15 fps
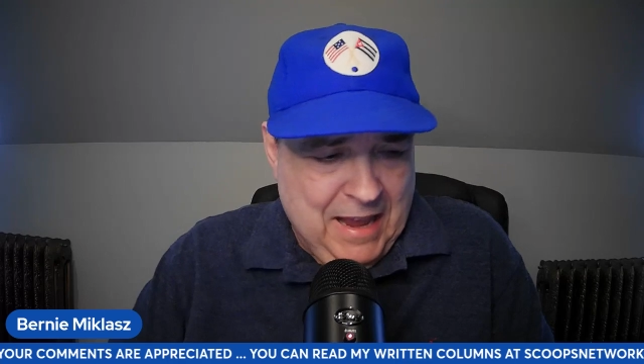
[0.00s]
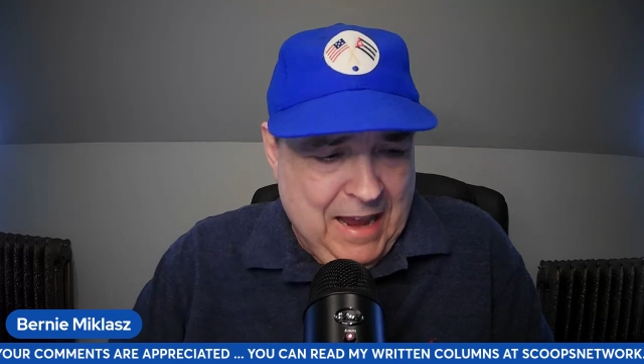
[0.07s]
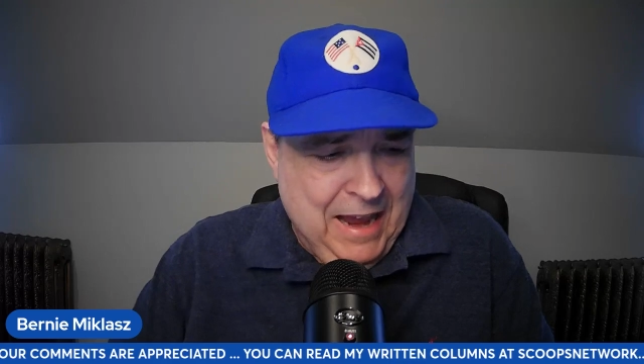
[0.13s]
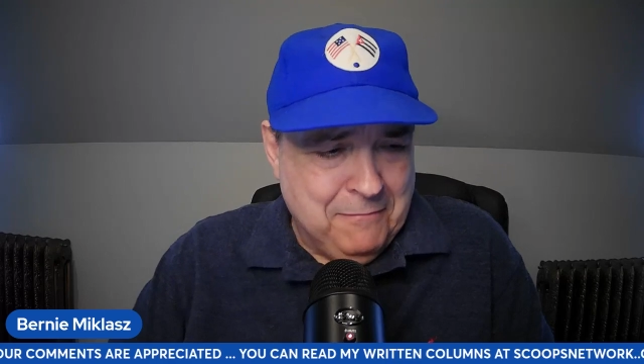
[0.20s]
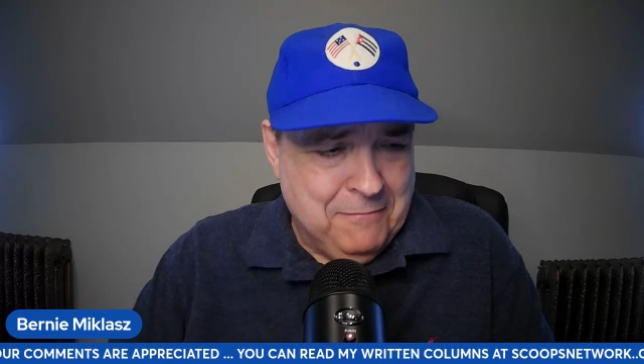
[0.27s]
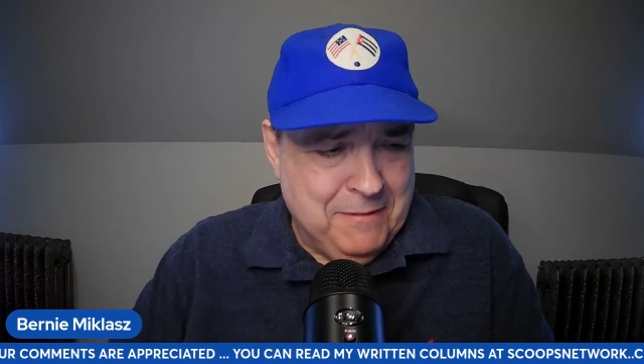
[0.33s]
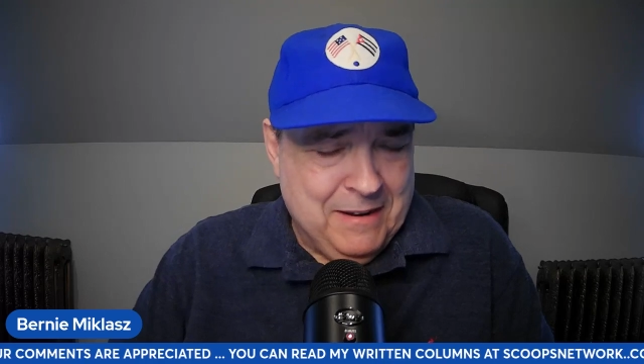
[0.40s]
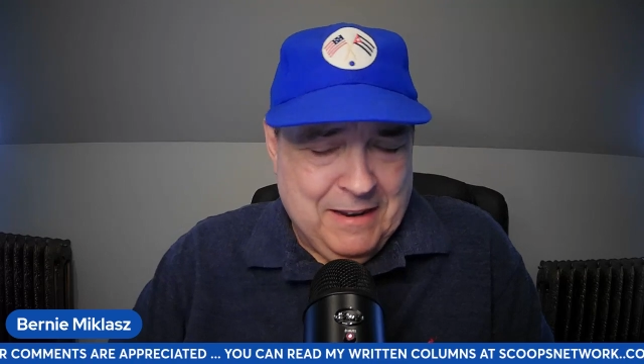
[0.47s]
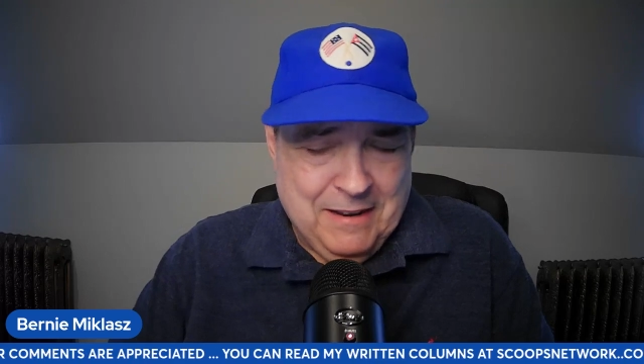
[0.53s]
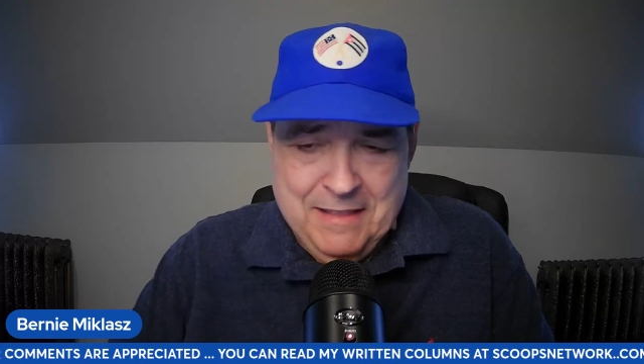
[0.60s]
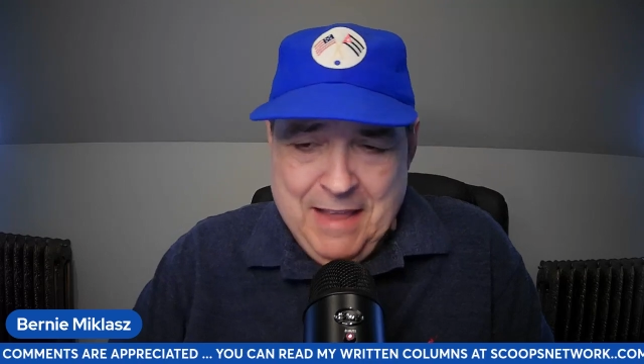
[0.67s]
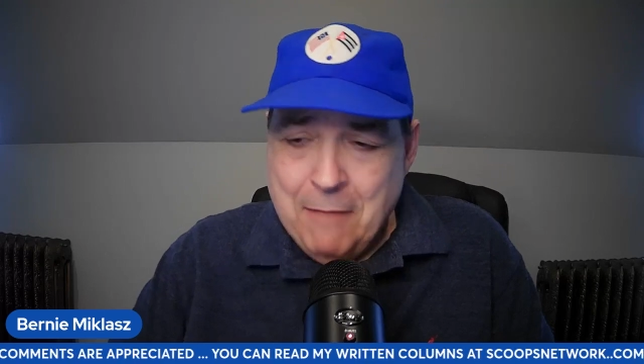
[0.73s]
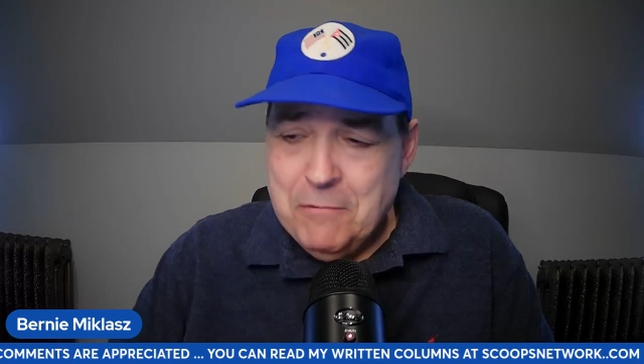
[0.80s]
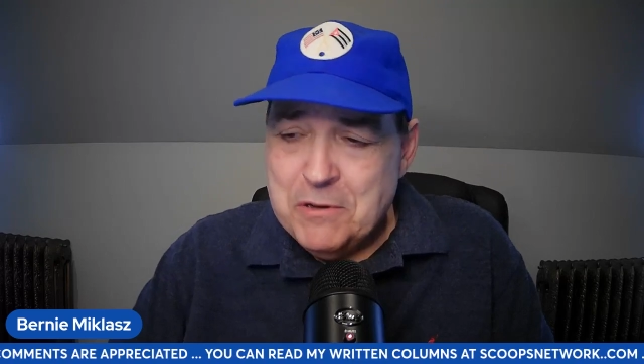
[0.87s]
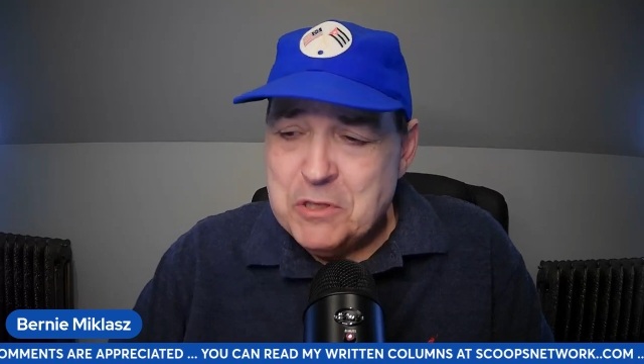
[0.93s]
And
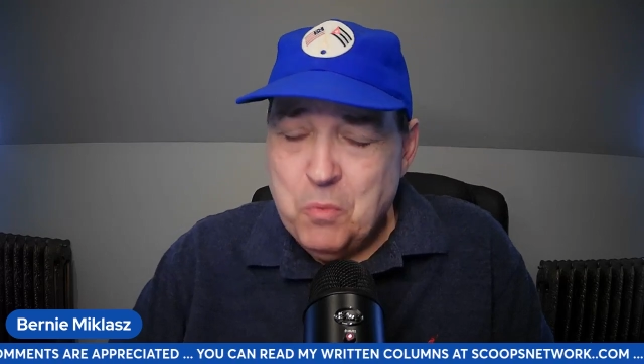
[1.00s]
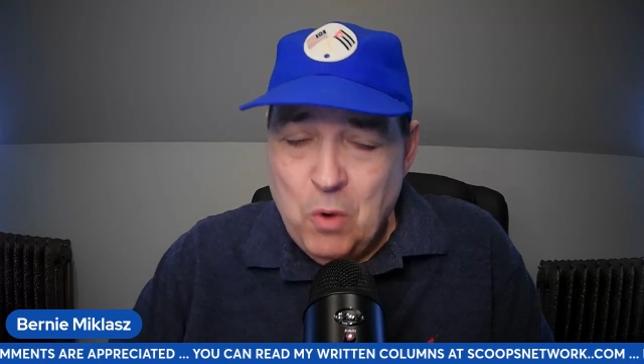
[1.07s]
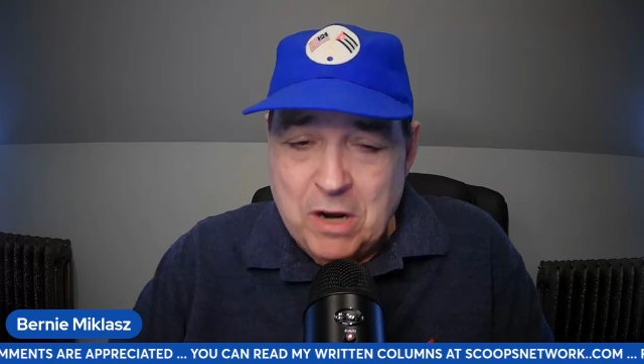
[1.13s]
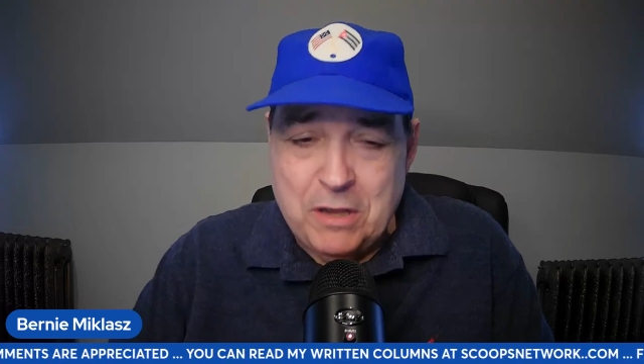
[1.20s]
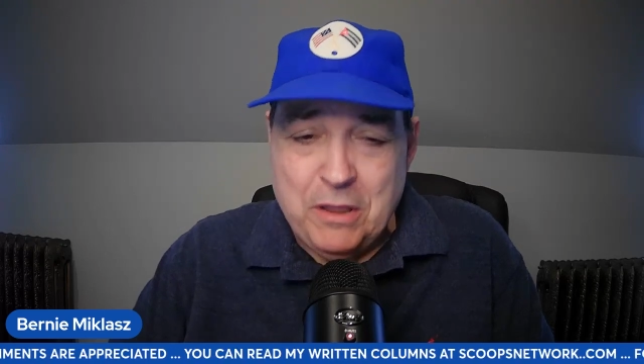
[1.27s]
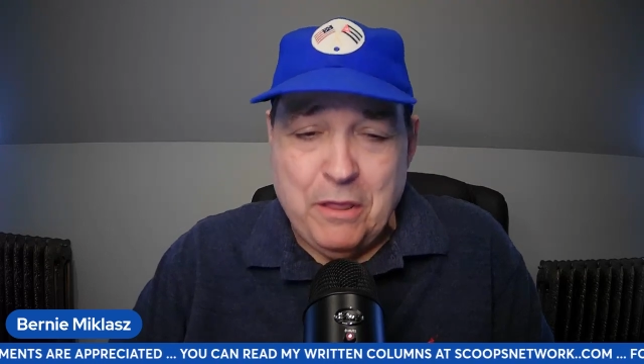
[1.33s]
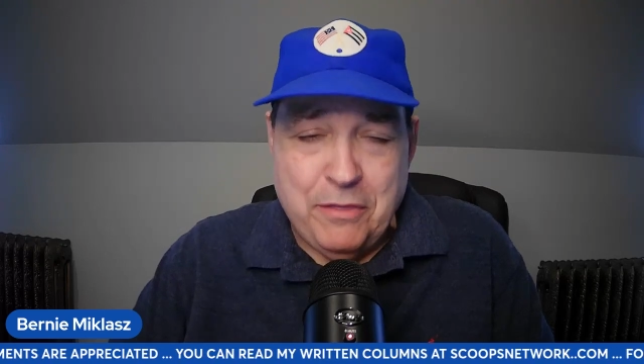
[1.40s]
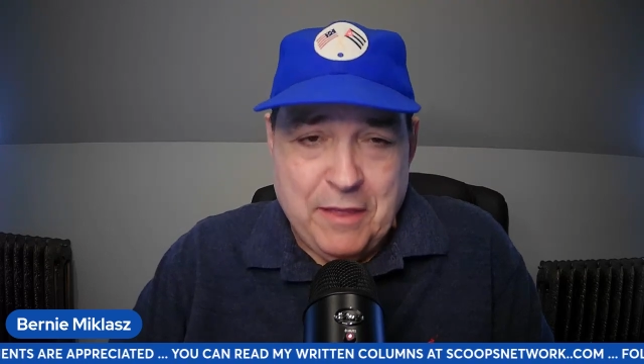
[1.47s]
that was one of the